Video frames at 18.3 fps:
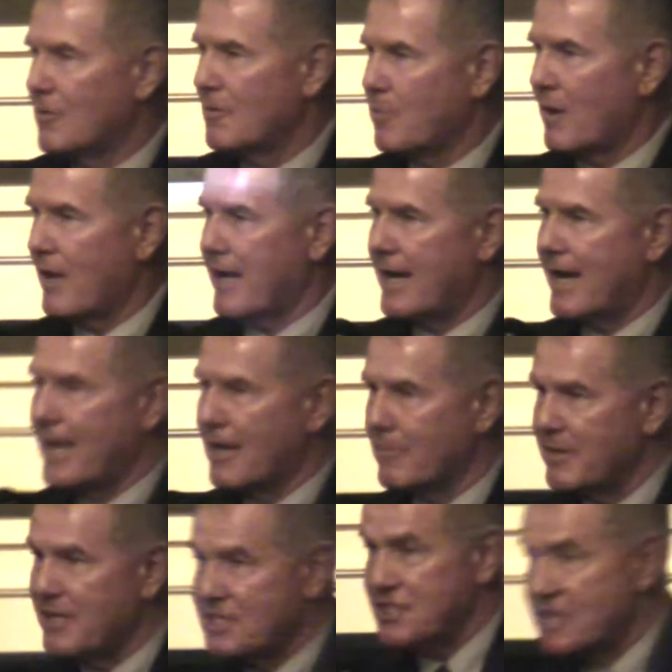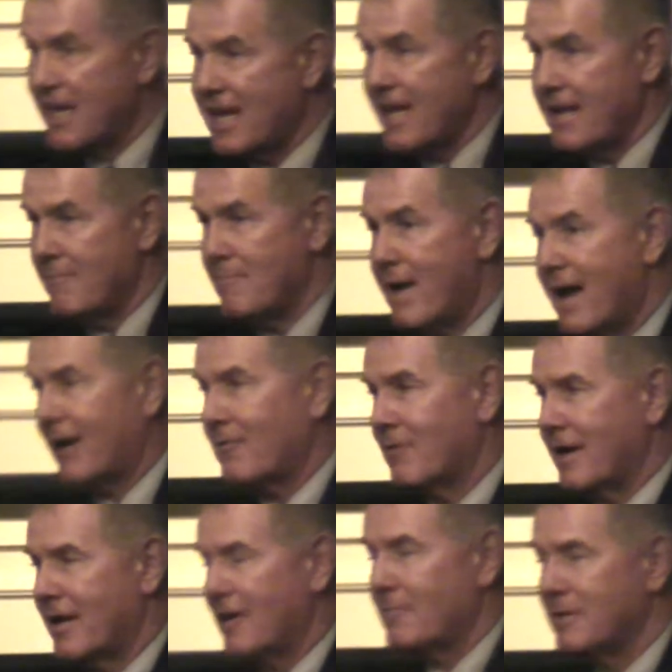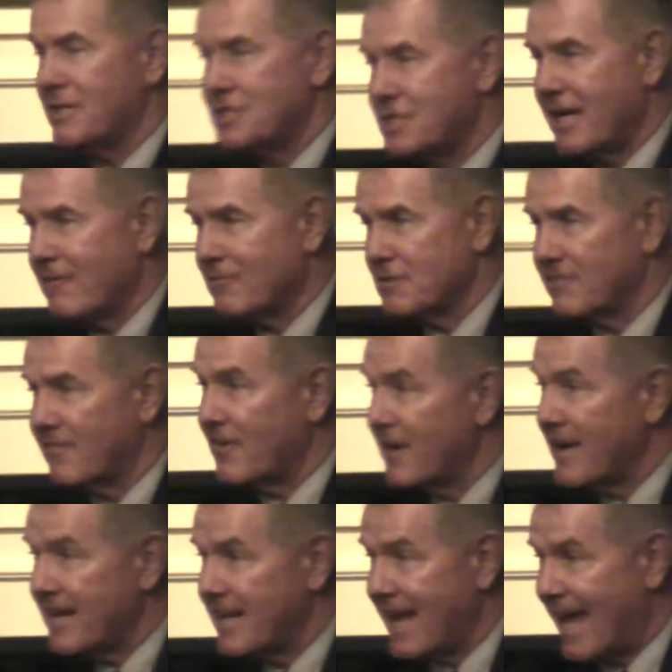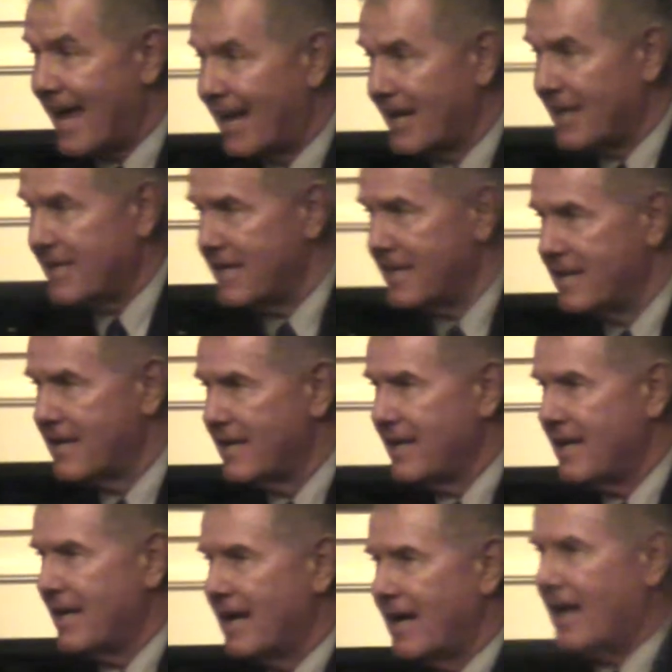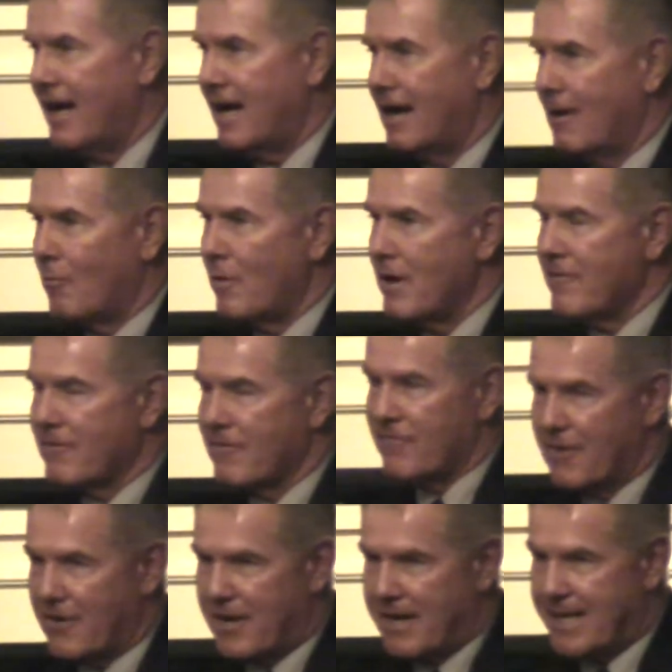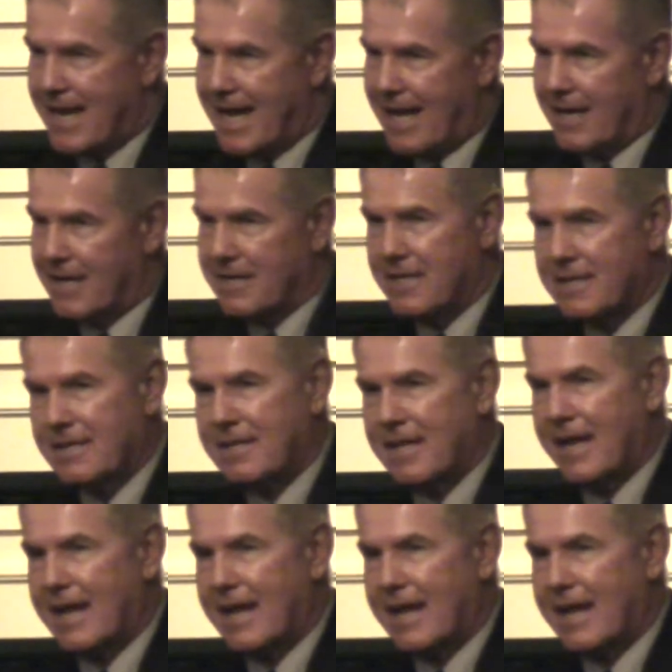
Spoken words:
We're playing LBJ. Back when LBJ was very talented, we were very talented.